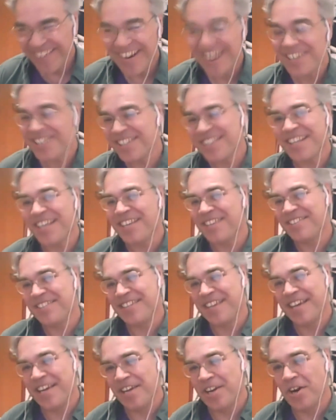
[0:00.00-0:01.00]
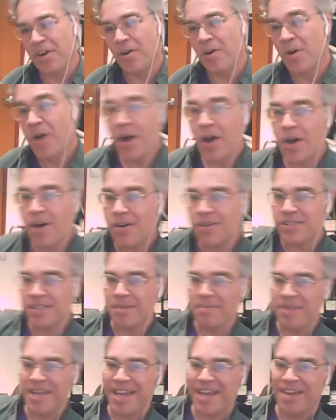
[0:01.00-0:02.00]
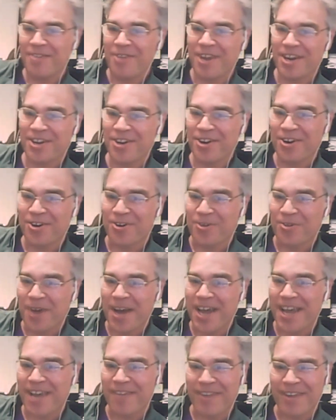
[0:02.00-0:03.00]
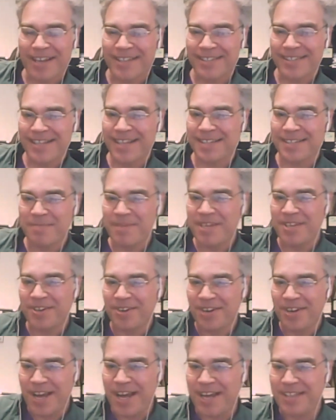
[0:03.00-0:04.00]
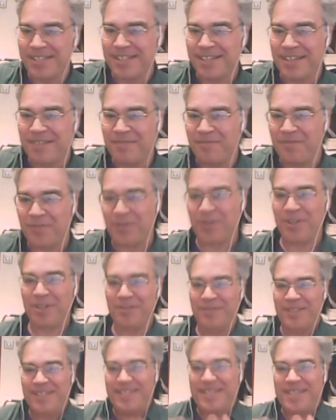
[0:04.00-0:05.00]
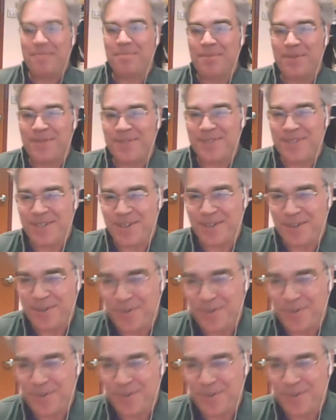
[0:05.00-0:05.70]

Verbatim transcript: Right. Just like you say, you know, oh, someday I want to go to Hawaii, right? It doesn't mean you're constantly full of this impulse to go to